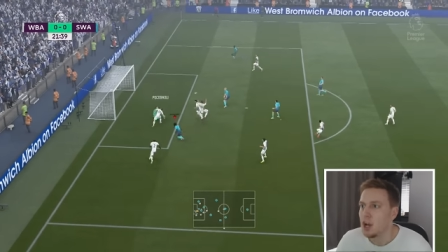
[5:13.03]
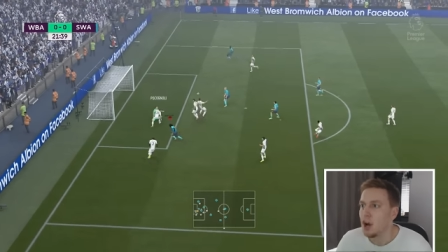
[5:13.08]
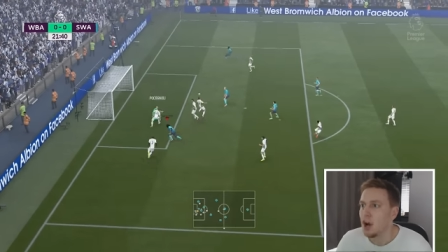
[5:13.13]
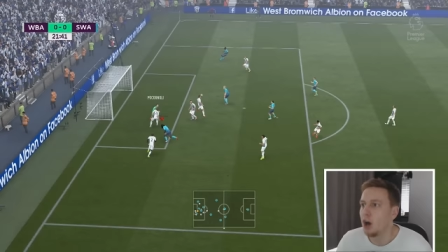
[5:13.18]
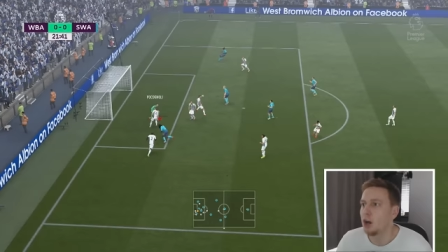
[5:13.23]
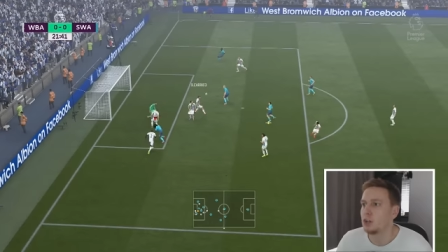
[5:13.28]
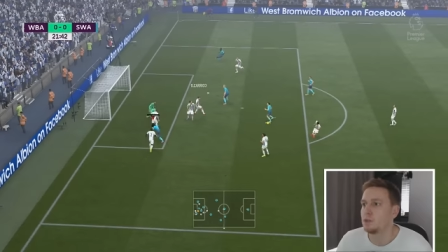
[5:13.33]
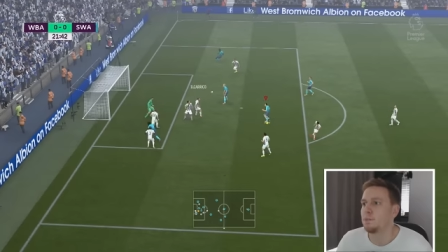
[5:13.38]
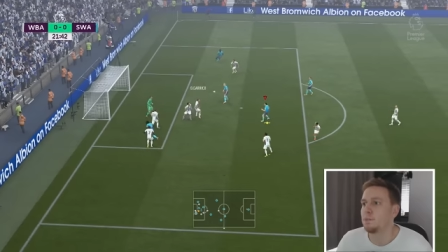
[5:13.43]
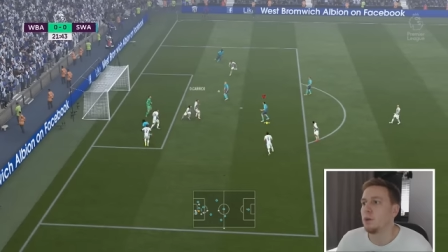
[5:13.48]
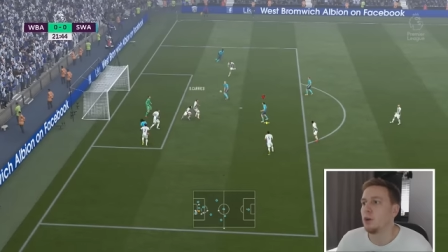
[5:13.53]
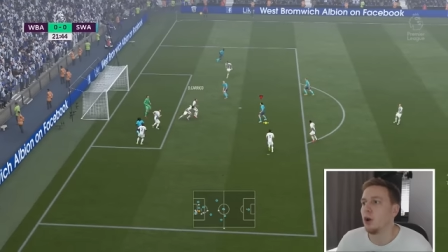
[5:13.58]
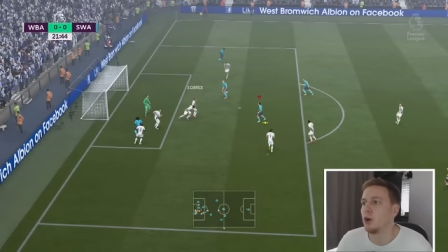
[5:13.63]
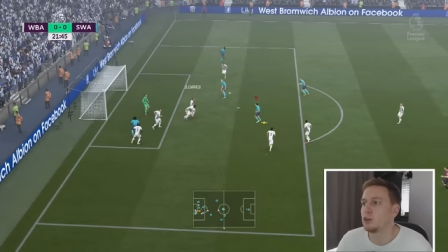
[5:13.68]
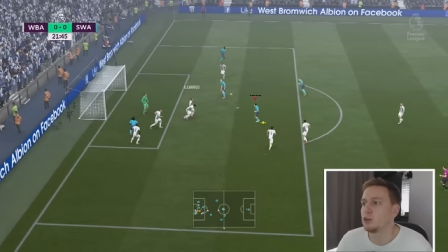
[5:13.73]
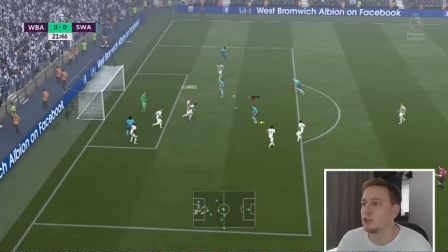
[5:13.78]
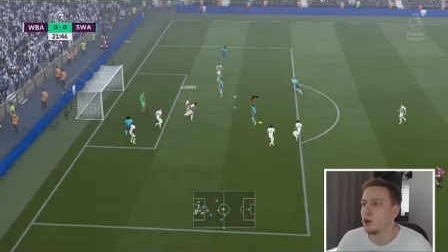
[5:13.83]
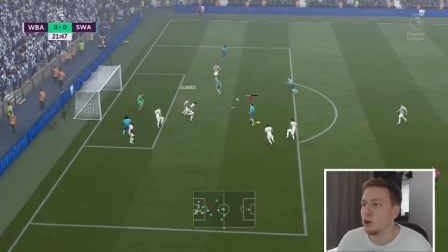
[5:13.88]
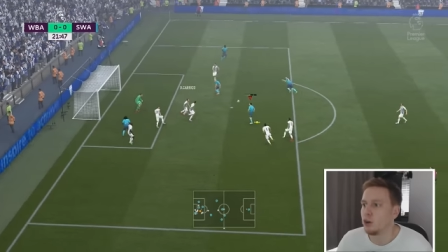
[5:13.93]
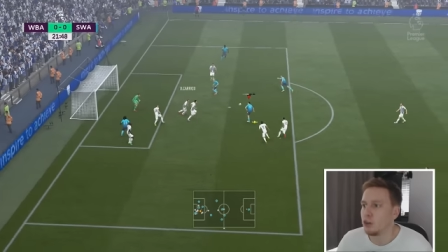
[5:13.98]
Oh, it's
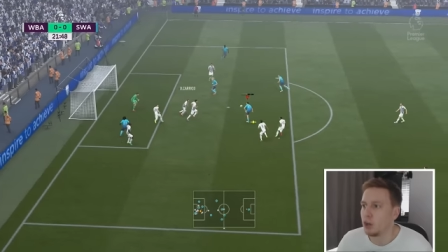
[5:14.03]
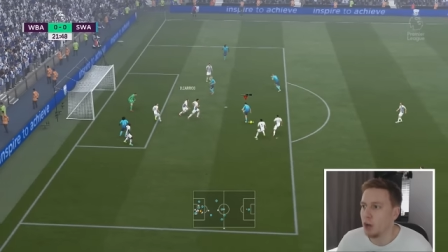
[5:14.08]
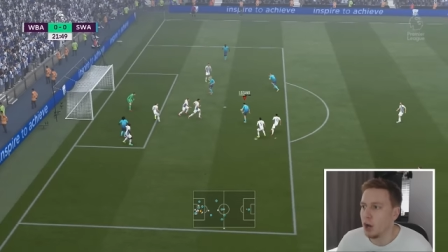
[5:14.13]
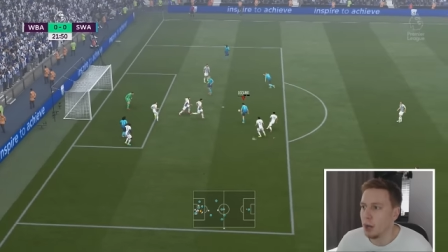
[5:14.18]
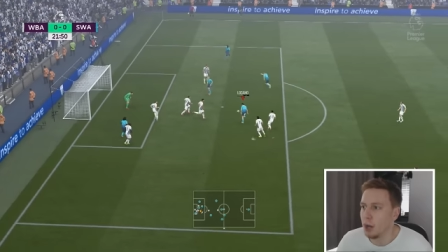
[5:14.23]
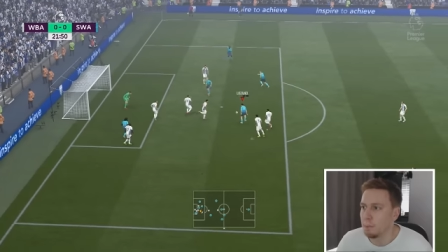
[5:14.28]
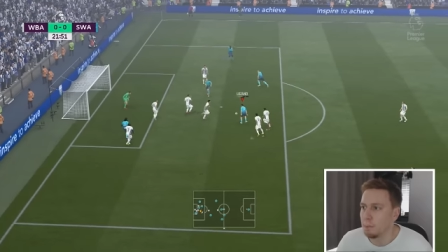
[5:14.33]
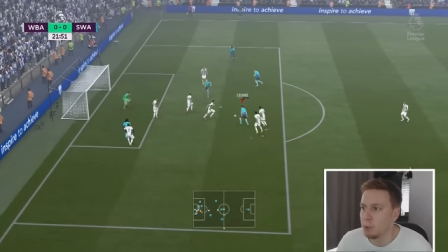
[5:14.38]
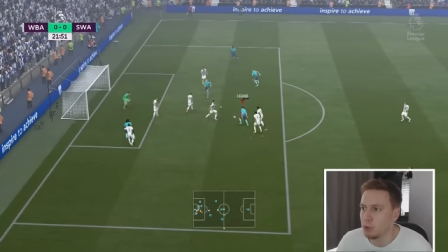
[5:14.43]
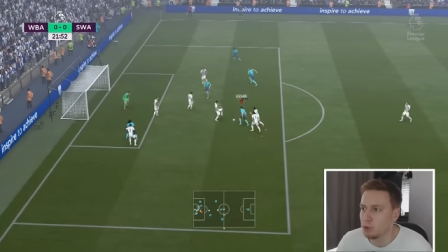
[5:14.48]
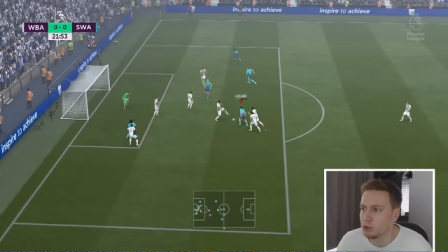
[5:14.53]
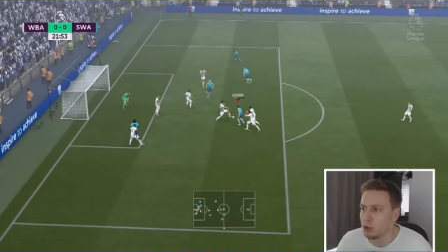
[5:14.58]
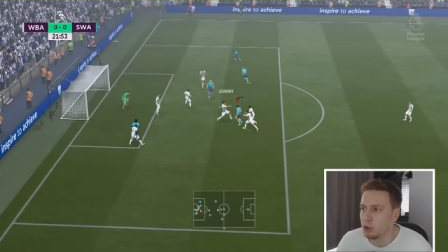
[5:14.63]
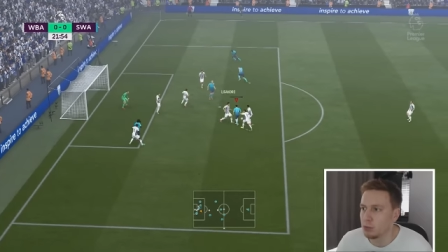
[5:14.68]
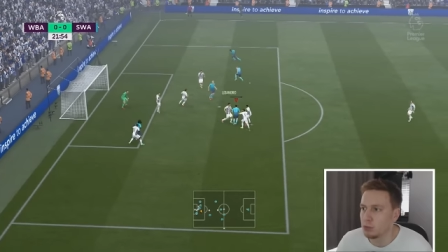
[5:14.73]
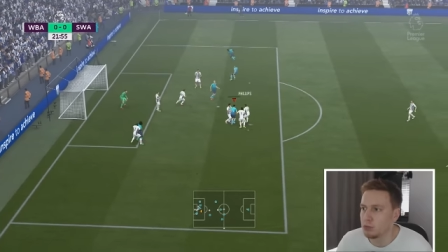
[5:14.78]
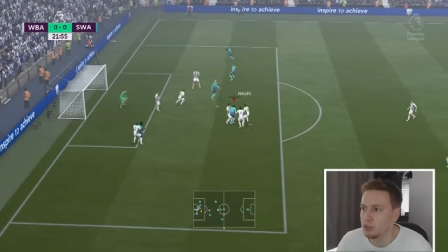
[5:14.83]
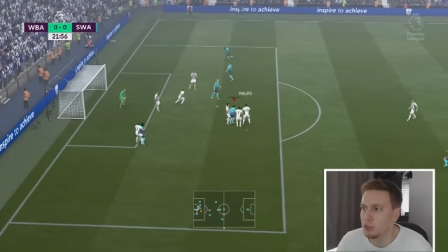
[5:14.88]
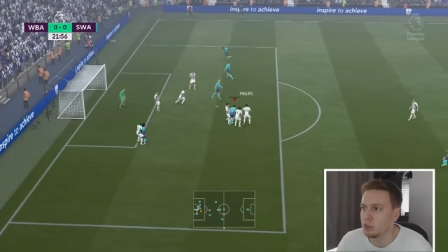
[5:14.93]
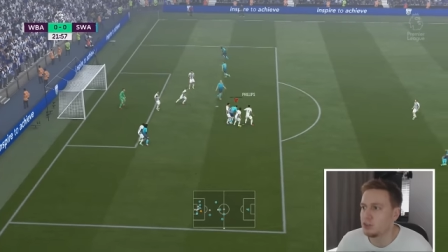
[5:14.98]
blocked on the line. Ball
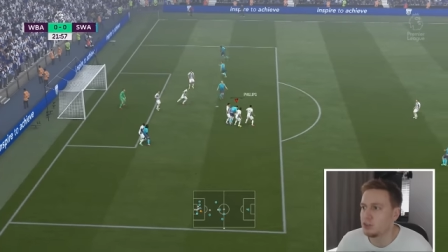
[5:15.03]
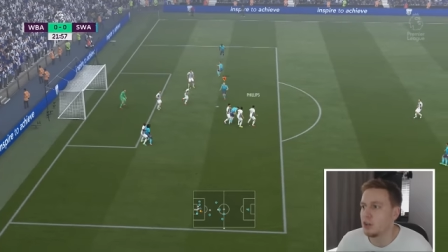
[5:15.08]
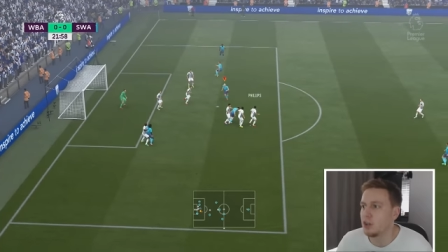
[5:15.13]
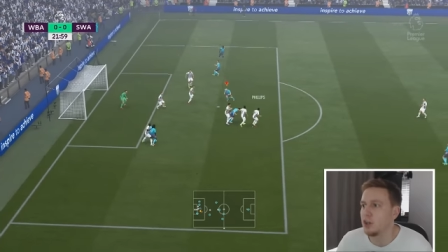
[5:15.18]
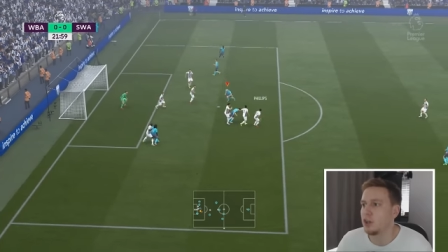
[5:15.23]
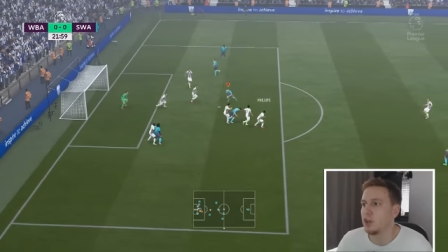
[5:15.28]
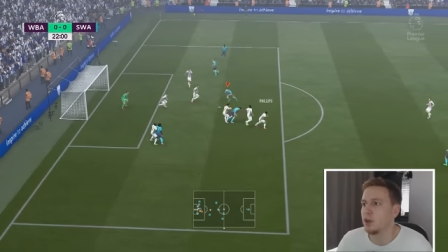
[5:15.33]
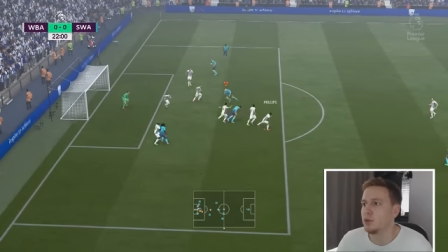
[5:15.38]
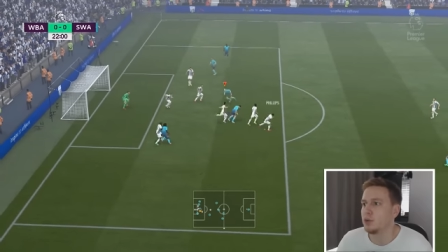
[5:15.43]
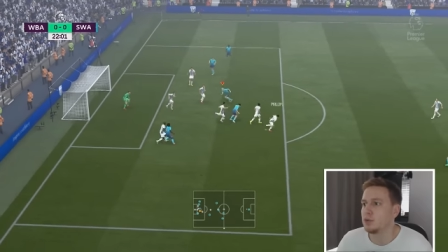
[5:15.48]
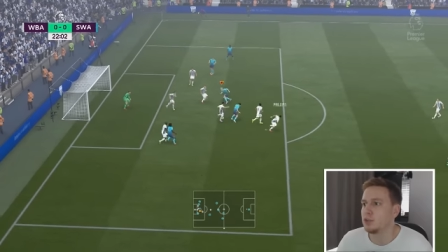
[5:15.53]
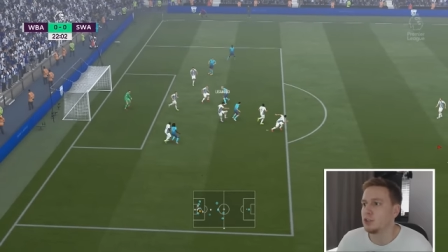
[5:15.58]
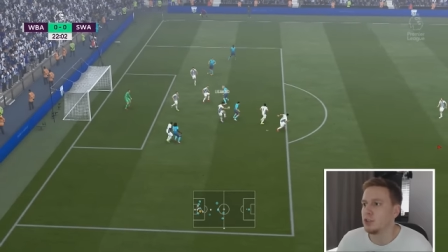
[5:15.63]
drops to Lozano.